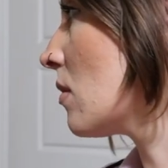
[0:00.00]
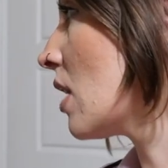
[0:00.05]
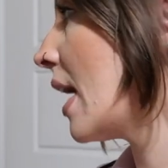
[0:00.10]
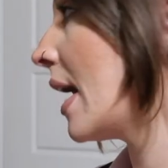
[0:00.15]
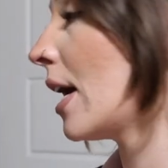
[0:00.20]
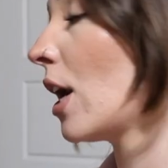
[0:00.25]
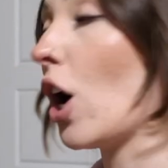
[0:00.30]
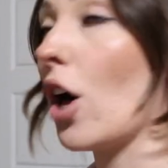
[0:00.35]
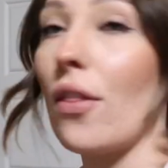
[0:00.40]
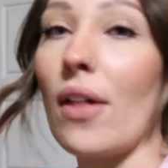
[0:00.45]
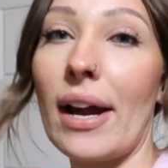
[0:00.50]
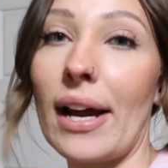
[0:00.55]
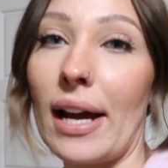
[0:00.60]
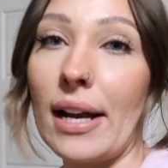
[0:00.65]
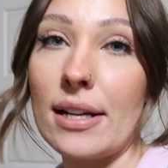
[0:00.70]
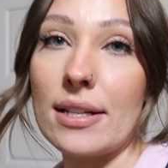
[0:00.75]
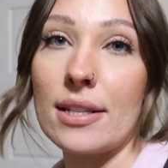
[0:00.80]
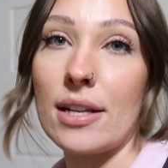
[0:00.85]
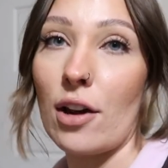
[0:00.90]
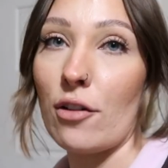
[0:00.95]
and all that
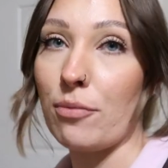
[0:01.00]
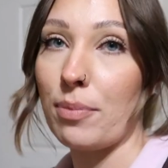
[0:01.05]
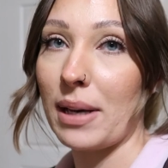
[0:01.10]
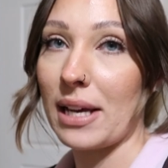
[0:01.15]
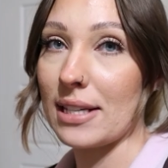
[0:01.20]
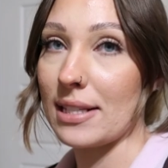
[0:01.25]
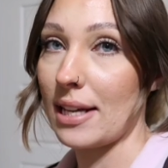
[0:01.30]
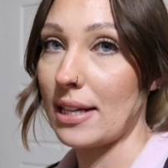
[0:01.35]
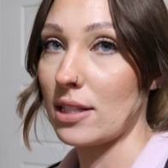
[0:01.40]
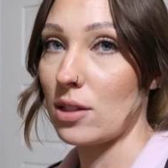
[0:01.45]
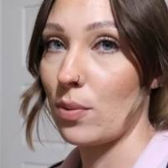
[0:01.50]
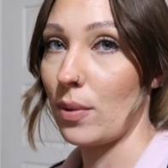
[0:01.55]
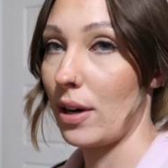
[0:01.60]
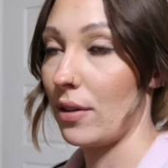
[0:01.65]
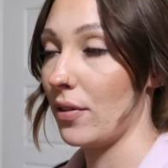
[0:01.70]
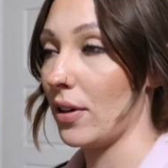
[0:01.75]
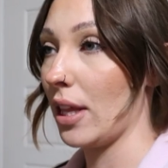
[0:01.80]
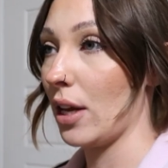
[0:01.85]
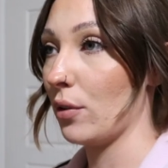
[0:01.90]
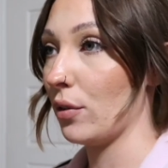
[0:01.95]
kind of stuff, because that's
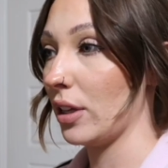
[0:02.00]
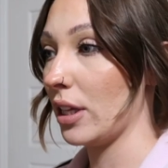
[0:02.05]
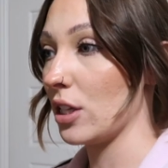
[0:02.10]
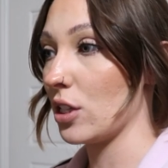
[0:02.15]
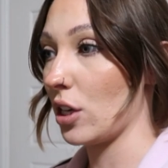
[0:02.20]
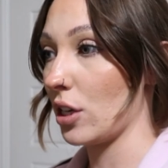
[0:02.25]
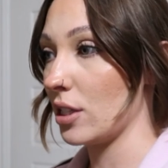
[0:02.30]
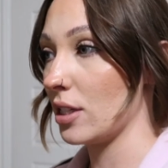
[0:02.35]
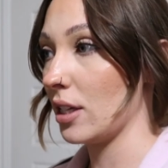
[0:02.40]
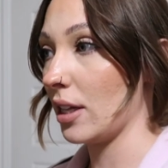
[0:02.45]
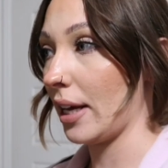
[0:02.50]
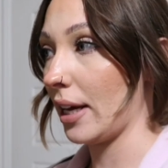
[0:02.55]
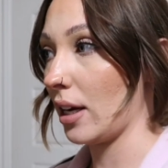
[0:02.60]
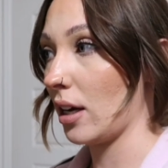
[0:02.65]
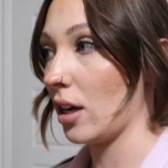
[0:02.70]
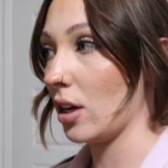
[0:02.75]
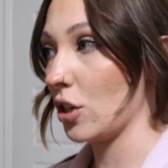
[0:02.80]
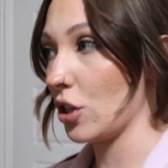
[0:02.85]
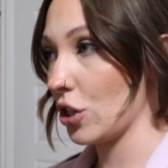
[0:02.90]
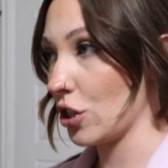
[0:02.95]
whenever they really start to like
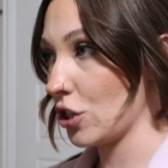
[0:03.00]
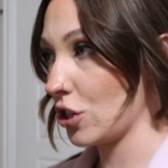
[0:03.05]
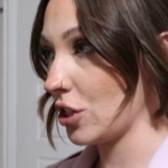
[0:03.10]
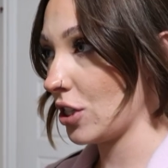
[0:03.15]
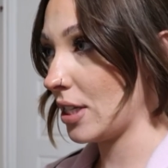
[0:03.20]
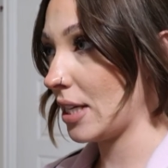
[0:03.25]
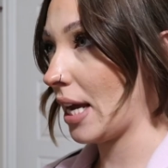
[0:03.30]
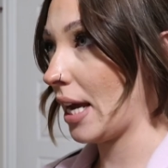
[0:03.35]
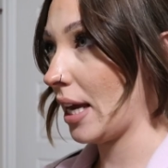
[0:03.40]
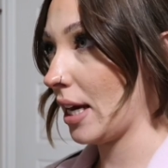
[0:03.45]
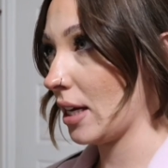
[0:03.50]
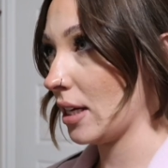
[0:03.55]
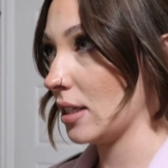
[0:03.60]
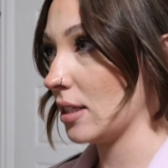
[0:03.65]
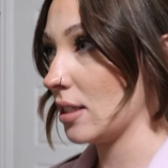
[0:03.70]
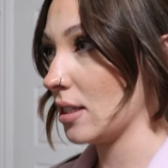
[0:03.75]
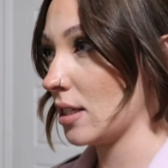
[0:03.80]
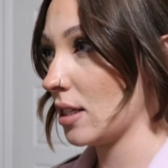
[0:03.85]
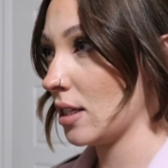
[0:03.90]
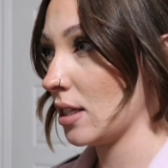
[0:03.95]

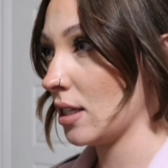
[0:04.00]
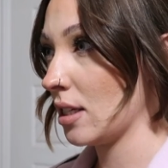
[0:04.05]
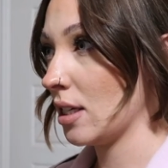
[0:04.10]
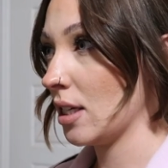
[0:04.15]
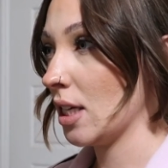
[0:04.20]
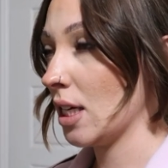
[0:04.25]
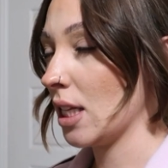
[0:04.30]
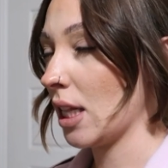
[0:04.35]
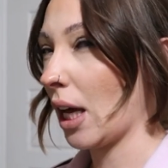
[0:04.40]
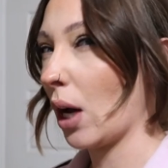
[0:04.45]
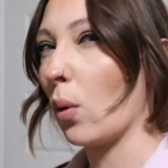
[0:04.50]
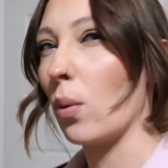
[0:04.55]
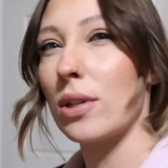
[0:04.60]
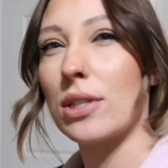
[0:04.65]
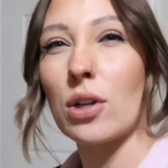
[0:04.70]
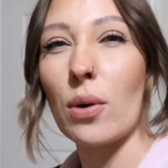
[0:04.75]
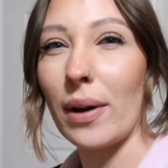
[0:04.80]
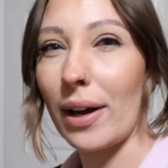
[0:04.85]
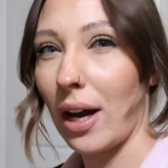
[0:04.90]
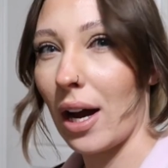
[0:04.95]
understand like
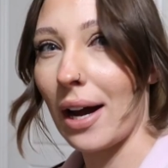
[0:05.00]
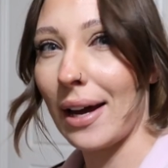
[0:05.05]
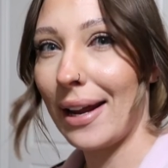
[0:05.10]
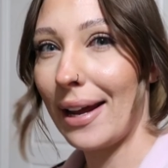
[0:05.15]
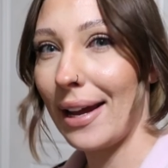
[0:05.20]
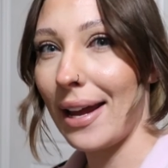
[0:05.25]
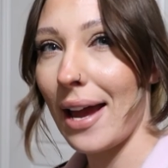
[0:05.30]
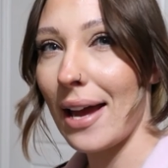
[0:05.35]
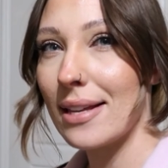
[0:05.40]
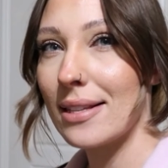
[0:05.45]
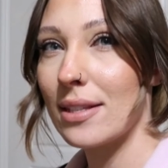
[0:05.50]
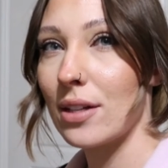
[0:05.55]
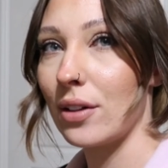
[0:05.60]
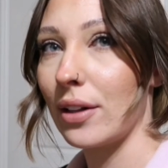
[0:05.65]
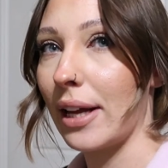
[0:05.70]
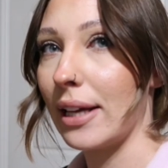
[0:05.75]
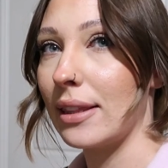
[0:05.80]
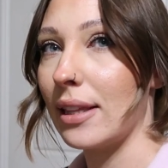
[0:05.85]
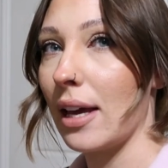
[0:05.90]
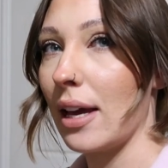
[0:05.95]
what's going on, I guess, or
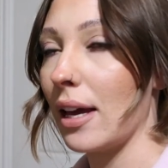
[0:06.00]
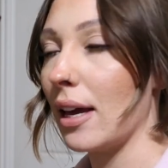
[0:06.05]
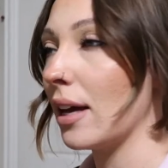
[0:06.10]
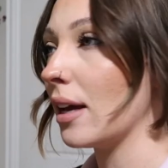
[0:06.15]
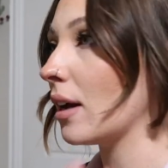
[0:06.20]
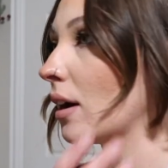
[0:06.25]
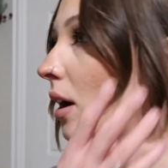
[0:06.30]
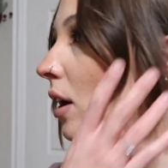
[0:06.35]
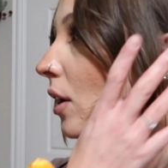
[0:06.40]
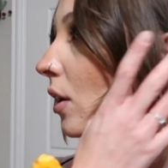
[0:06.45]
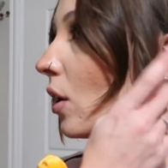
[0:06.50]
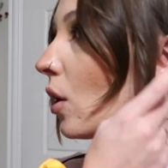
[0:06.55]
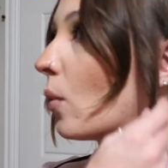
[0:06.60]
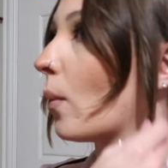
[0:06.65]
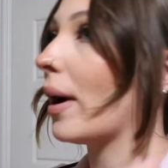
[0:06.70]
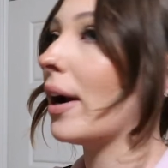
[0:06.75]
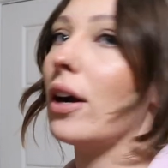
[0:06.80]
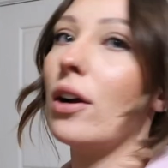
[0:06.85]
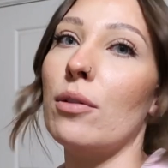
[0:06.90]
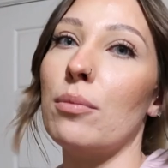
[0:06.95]
like they are
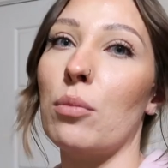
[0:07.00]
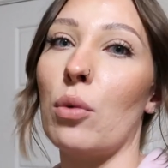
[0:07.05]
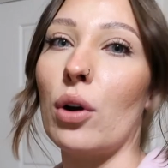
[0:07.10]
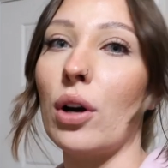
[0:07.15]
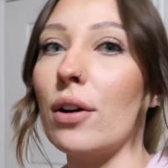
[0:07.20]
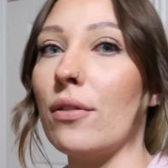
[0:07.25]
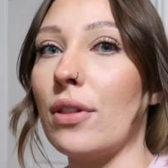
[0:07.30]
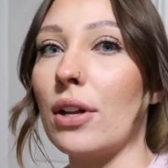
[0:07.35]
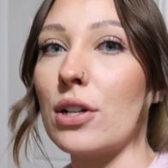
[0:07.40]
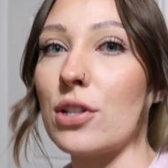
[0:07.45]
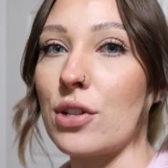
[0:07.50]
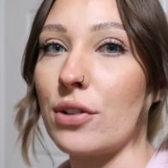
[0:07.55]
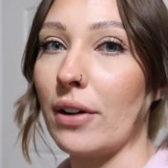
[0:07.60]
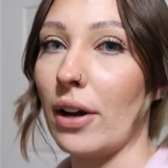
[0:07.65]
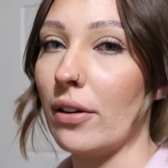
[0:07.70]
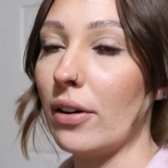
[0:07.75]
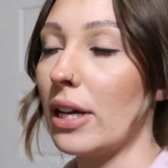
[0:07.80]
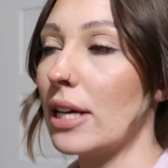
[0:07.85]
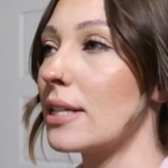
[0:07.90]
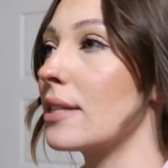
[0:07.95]
aware of more of their
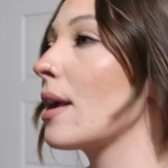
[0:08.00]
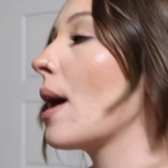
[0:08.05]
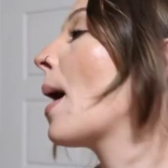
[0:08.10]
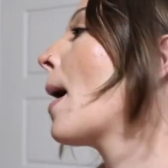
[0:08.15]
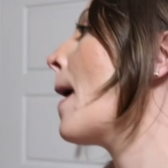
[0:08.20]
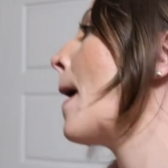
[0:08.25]
surroundings.